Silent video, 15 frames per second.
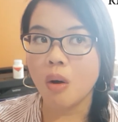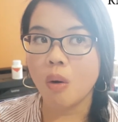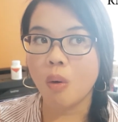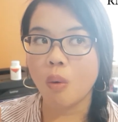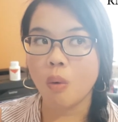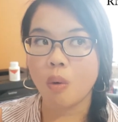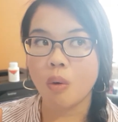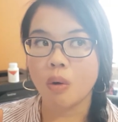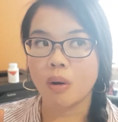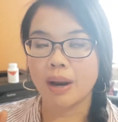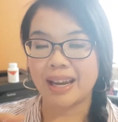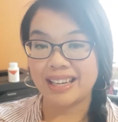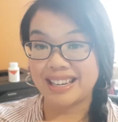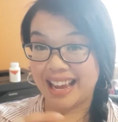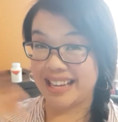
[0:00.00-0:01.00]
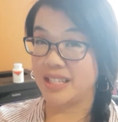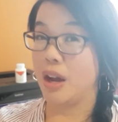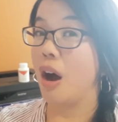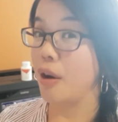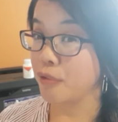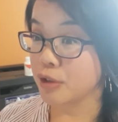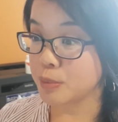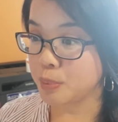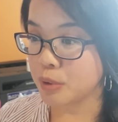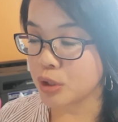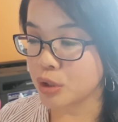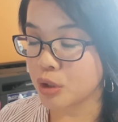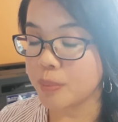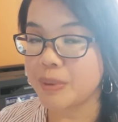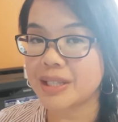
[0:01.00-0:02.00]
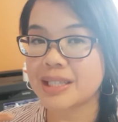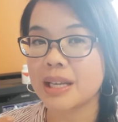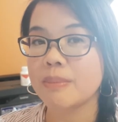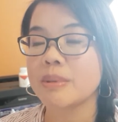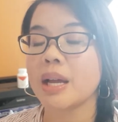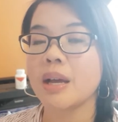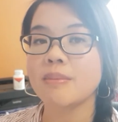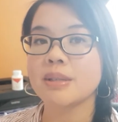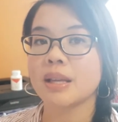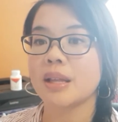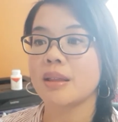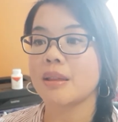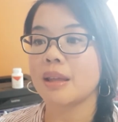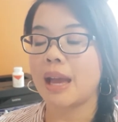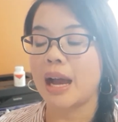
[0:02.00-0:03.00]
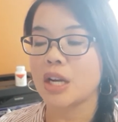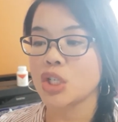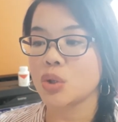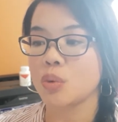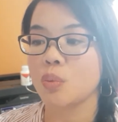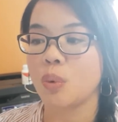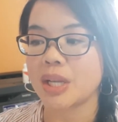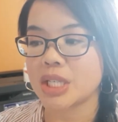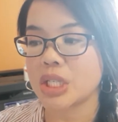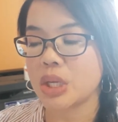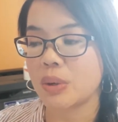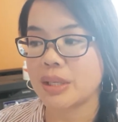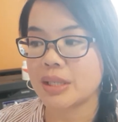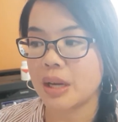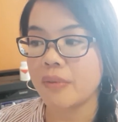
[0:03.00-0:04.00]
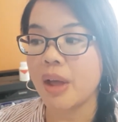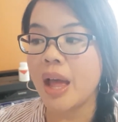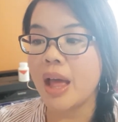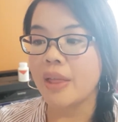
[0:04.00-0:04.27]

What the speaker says: or a net offers brochure, but sometimes in the actual what's new itself,